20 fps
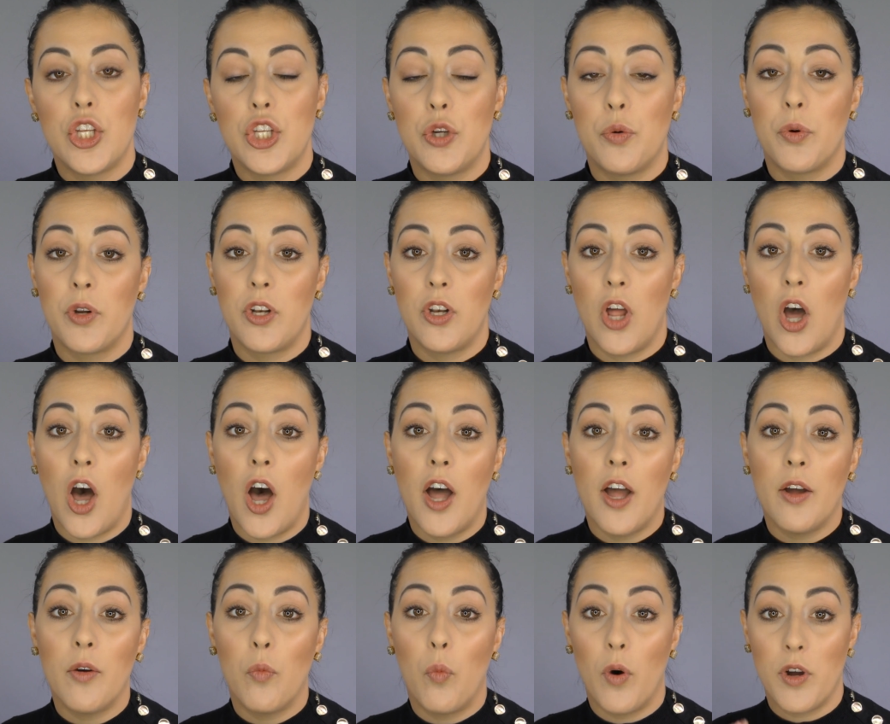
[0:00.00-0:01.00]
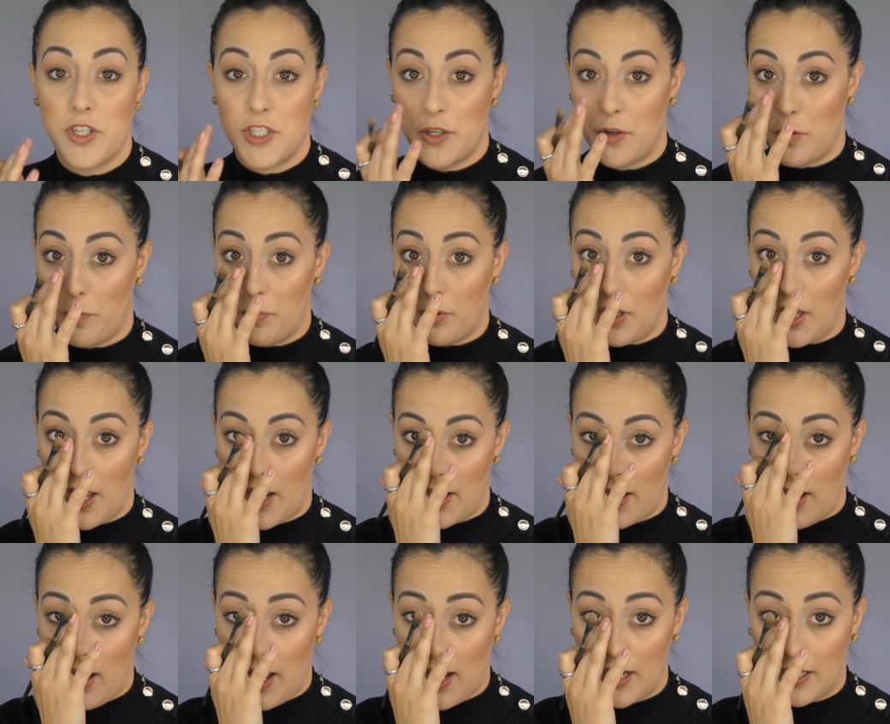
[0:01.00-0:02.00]
you would not want to apply
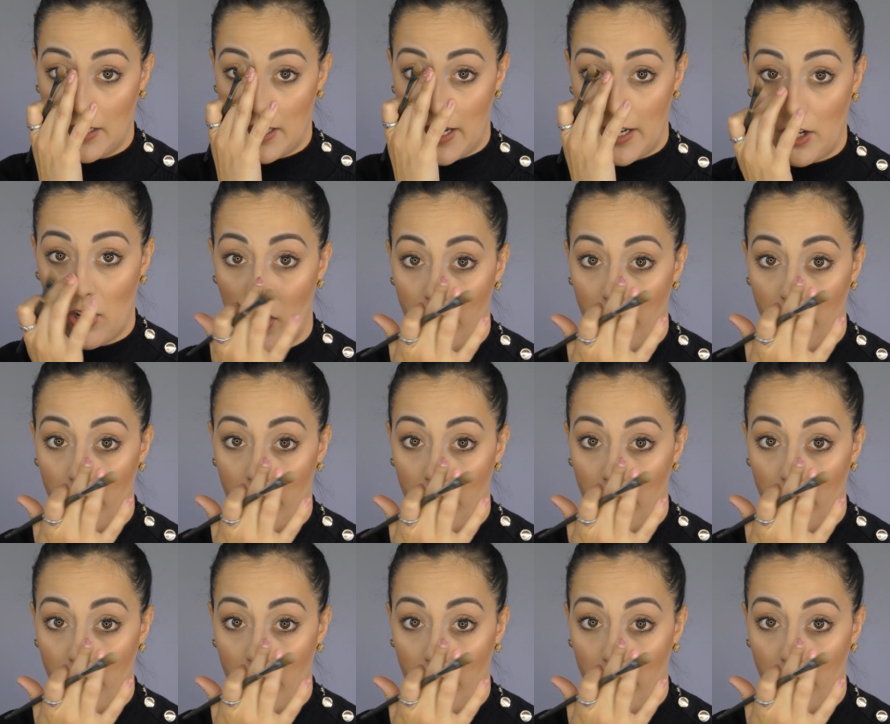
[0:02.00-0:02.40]
a highlight